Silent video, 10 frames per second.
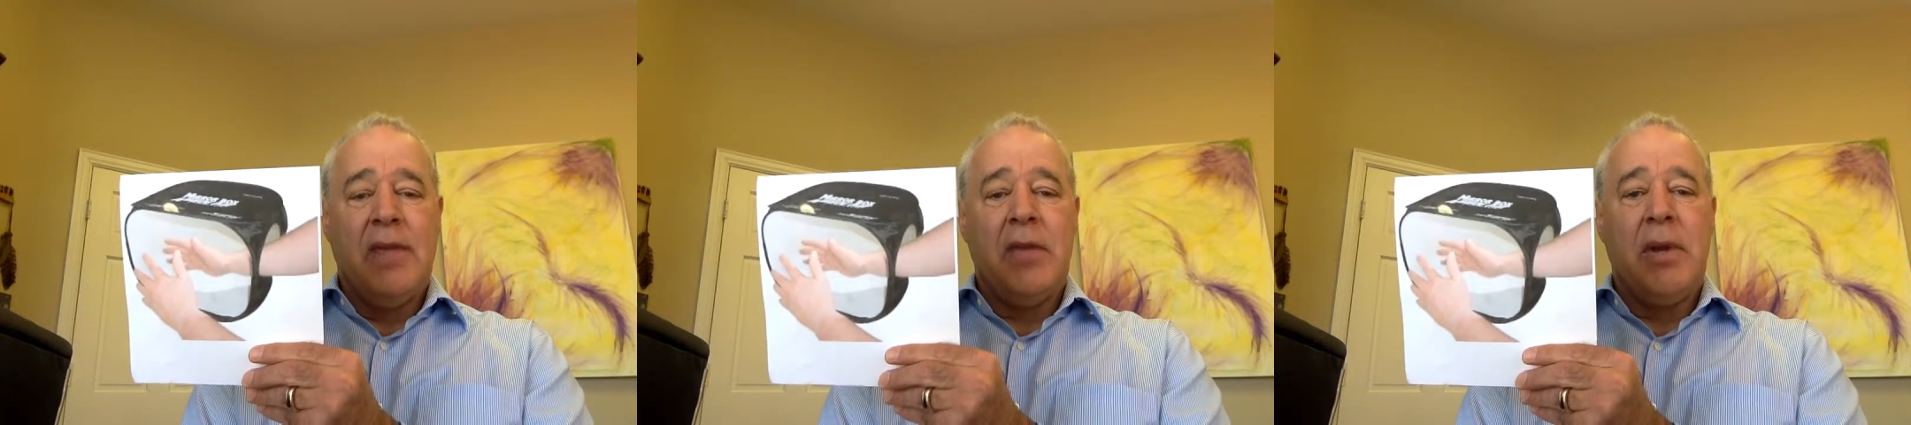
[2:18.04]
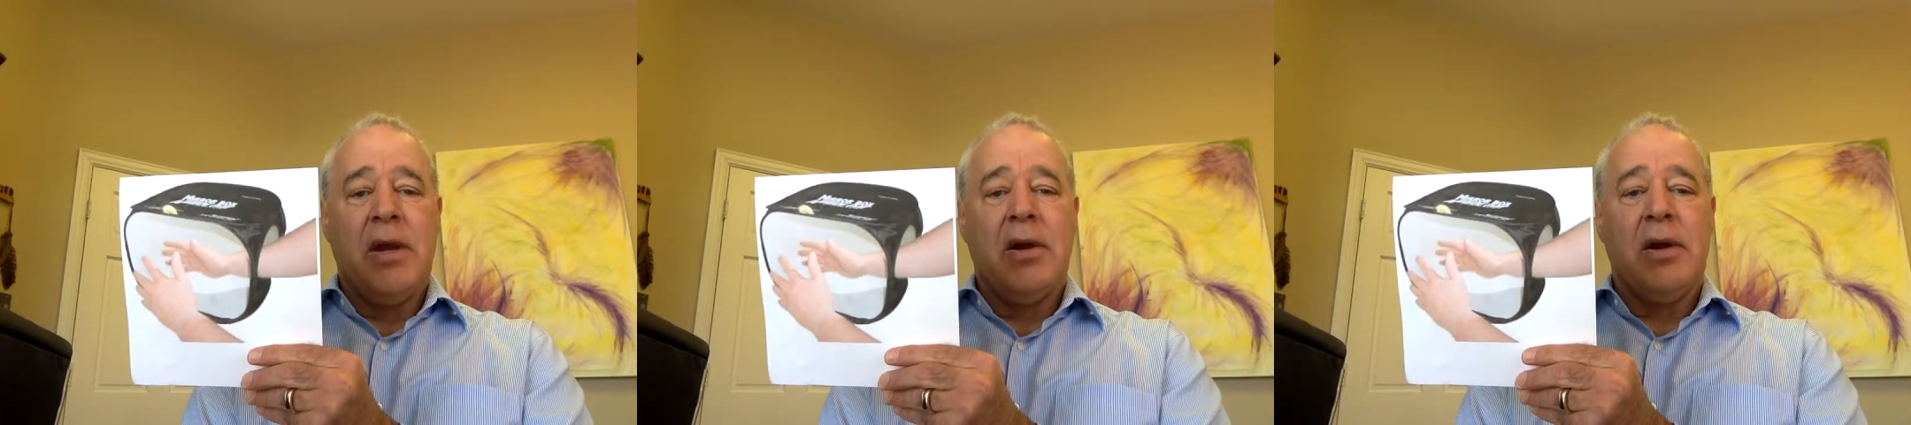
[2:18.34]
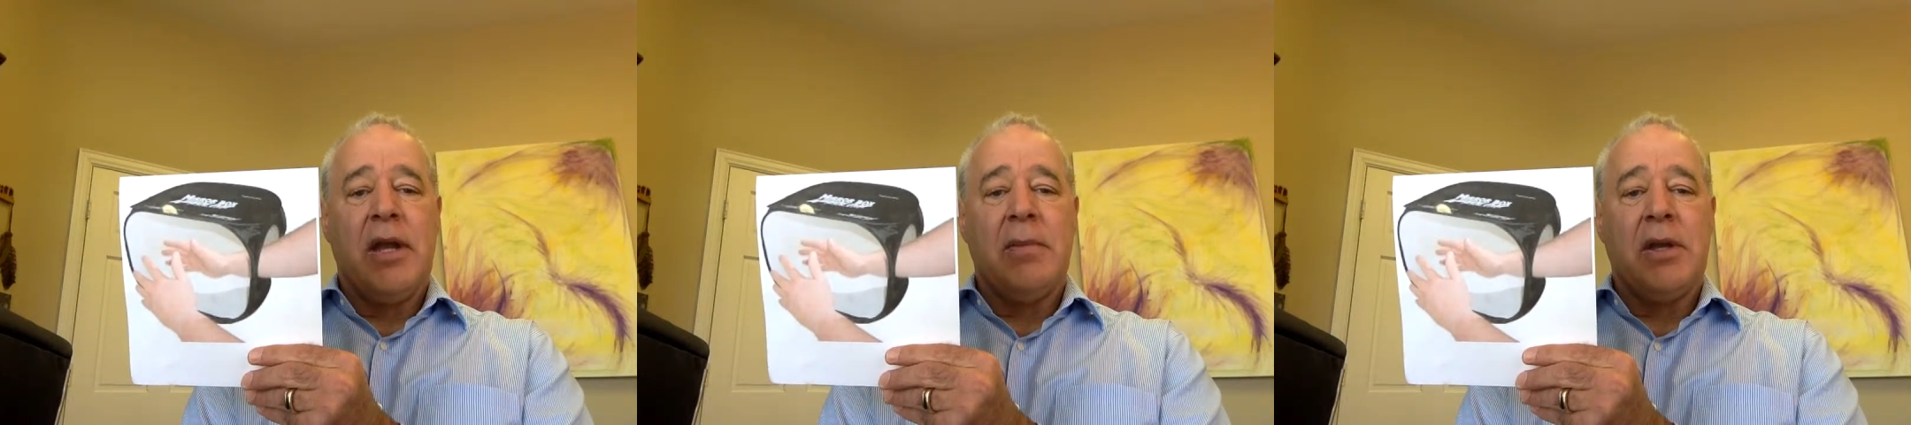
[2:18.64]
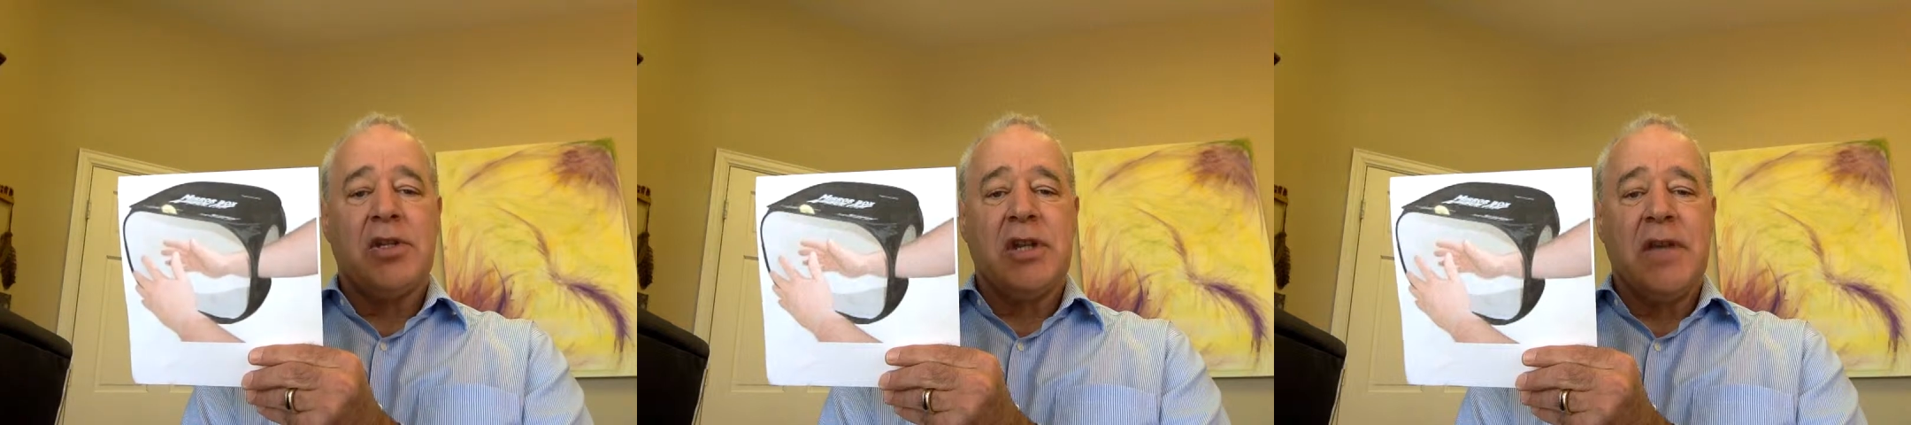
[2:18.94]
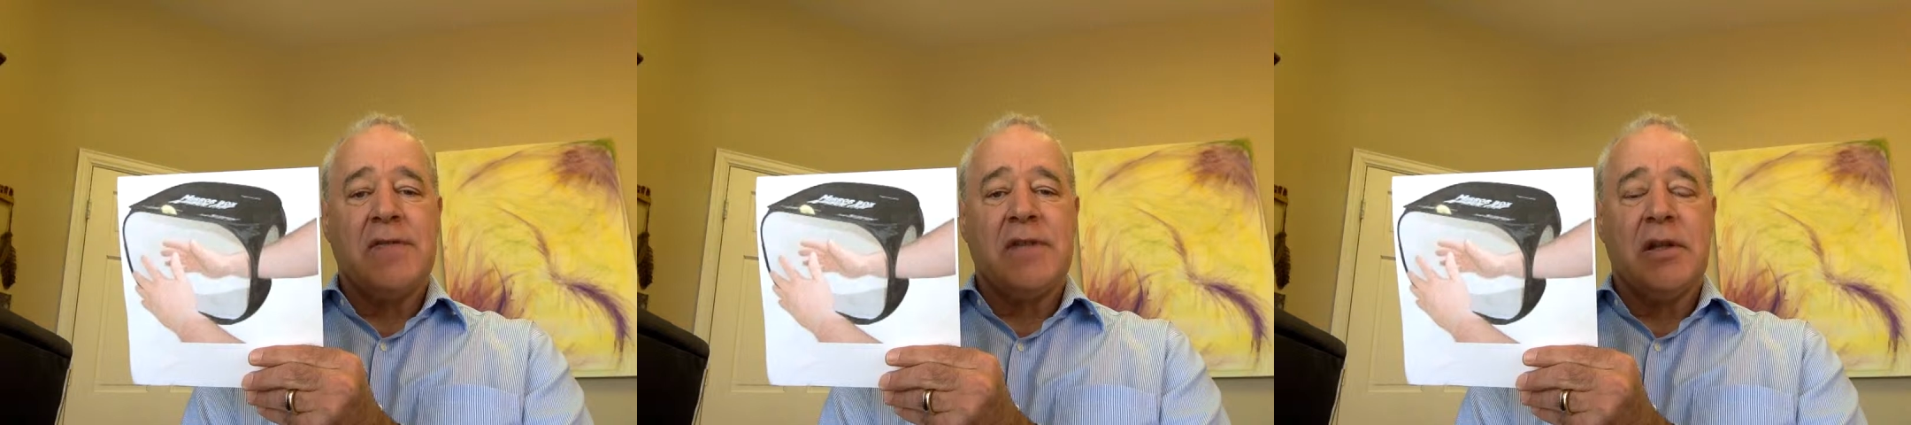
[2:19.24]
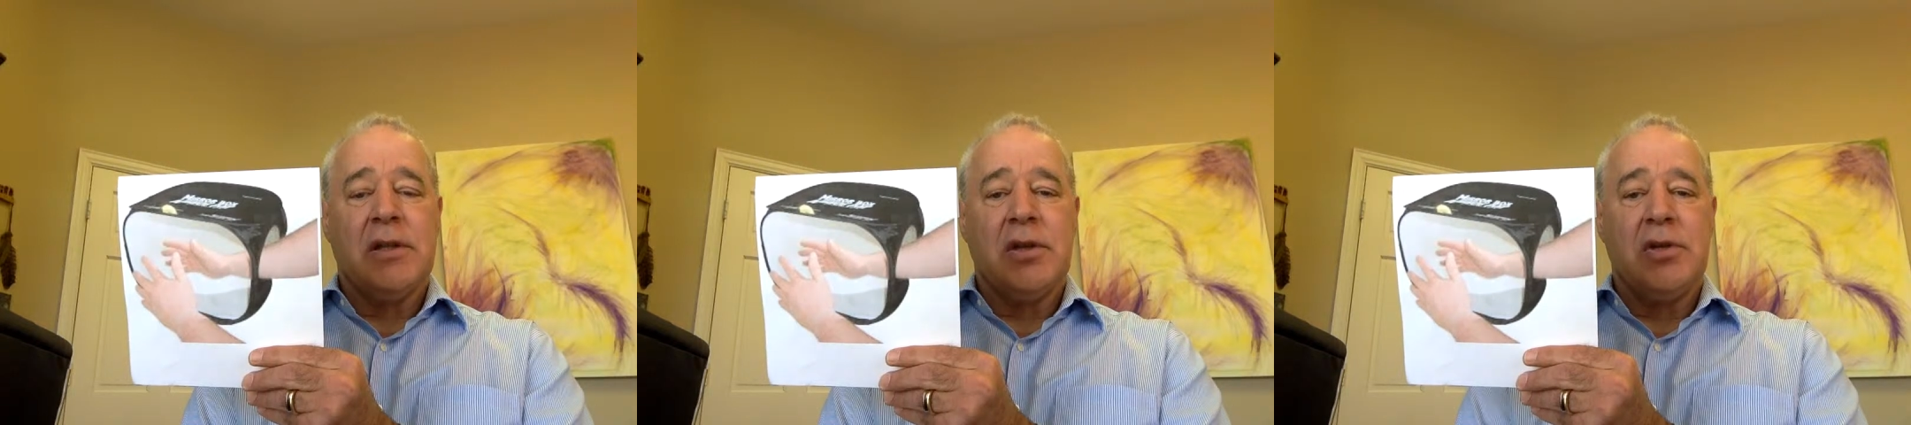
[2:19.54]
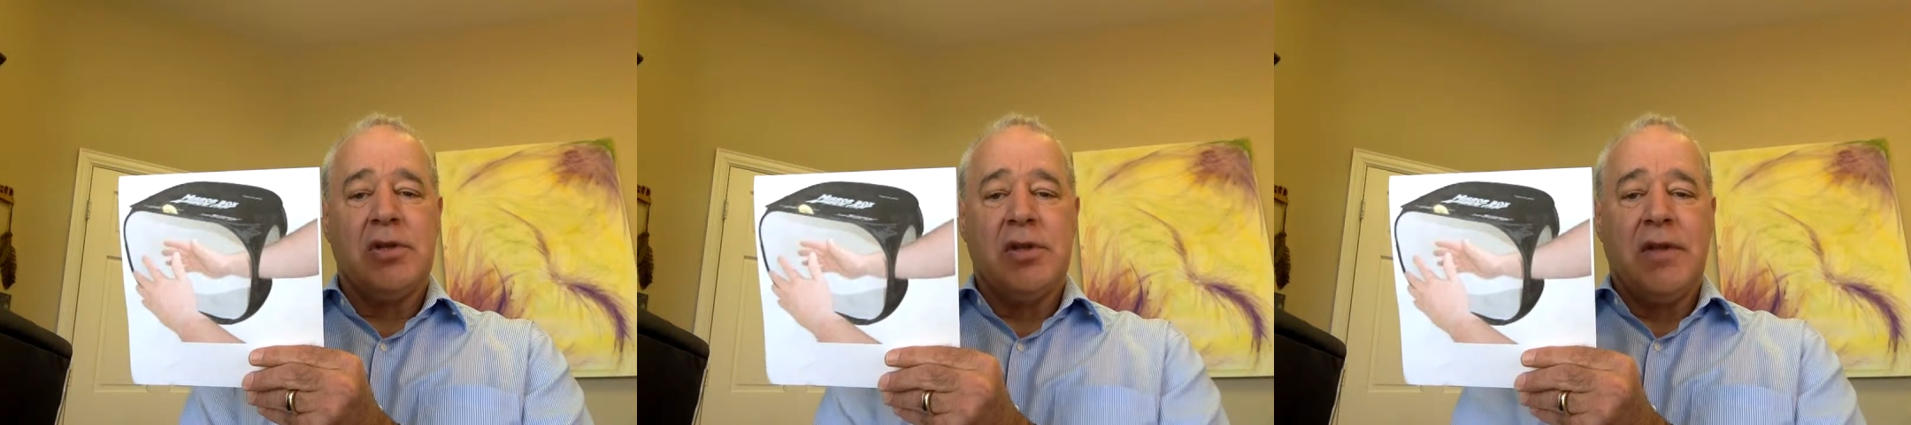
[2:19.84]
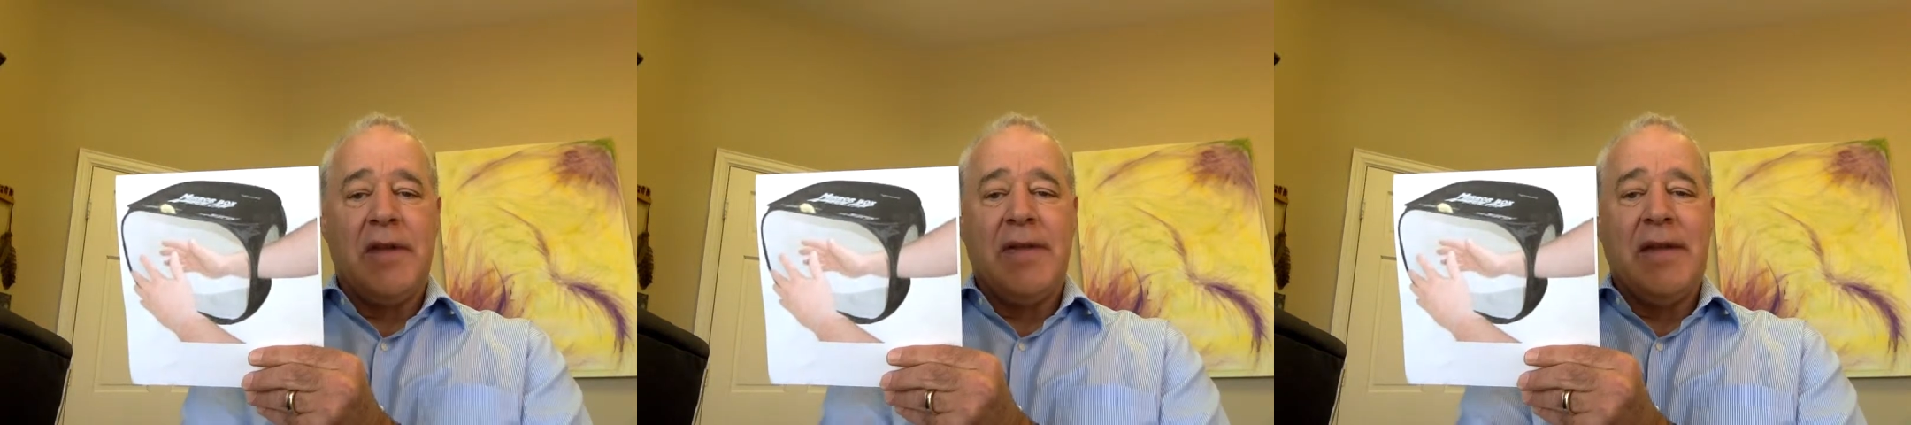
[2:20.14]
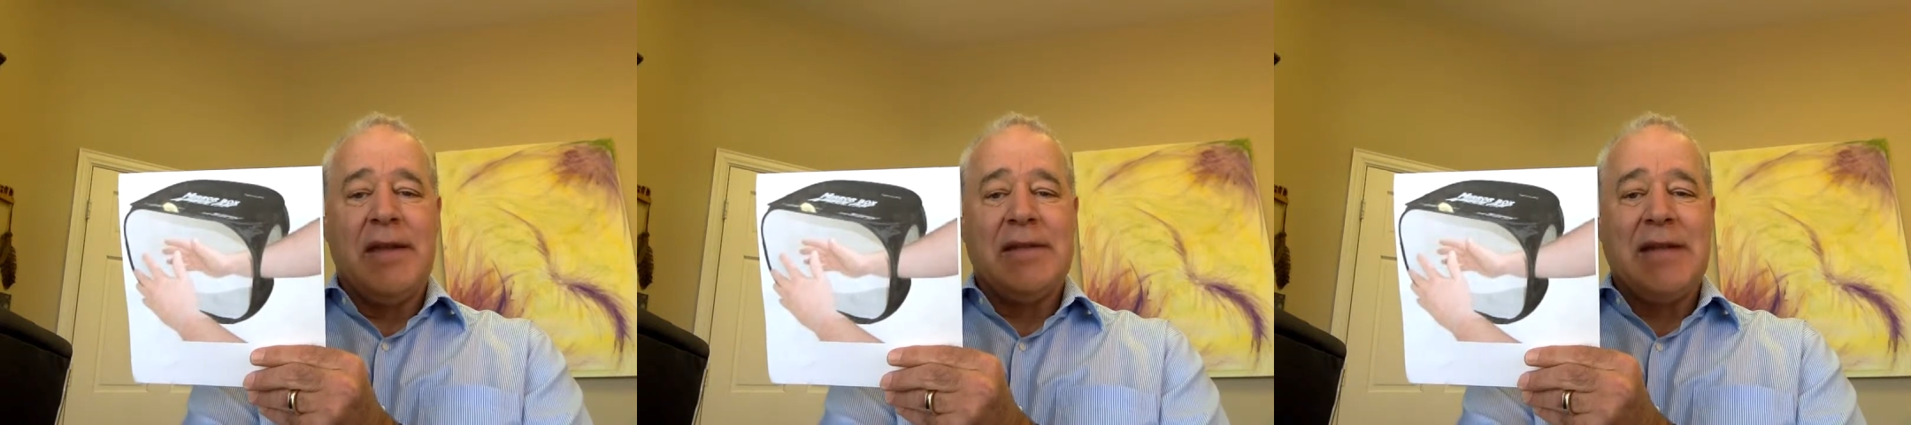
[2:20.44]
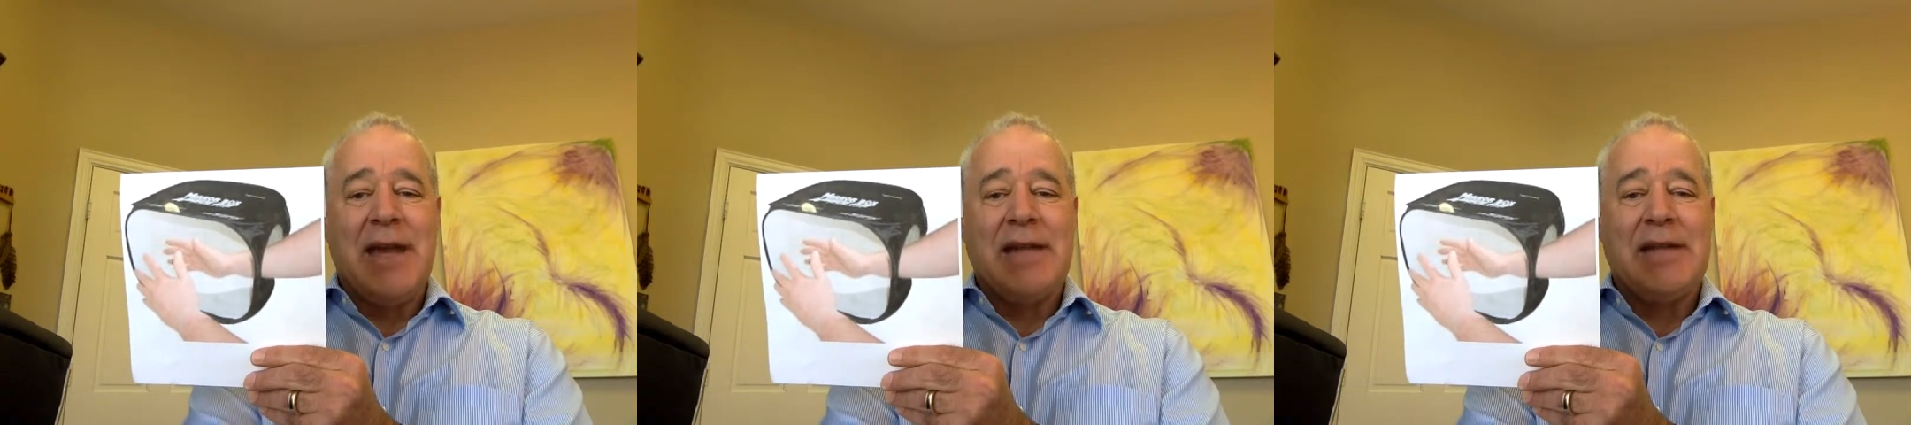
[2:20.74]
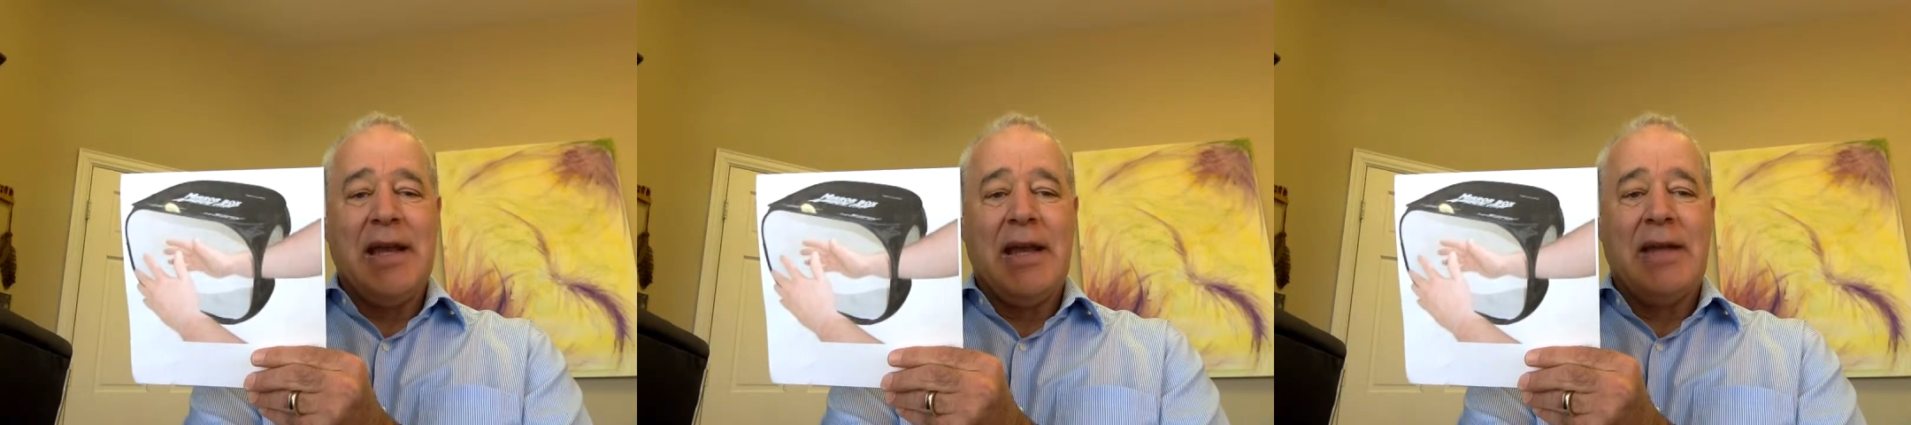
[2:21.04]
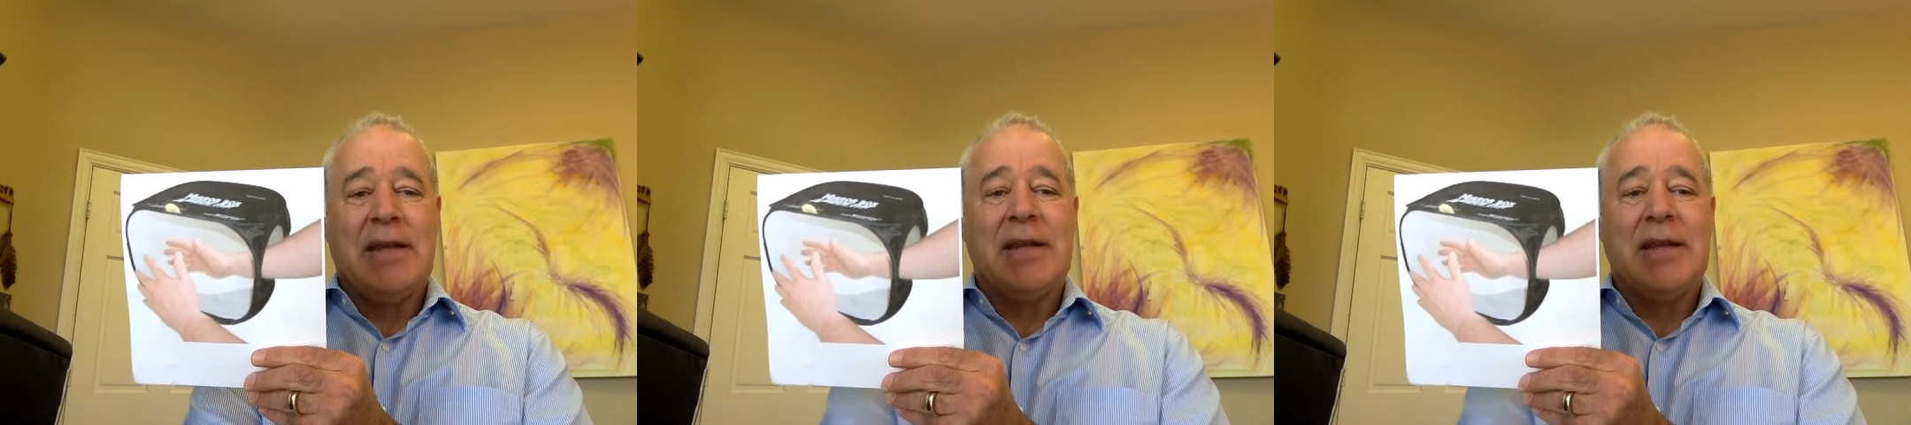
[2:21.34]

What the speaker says: The mirror image gives the illusion that the intact hand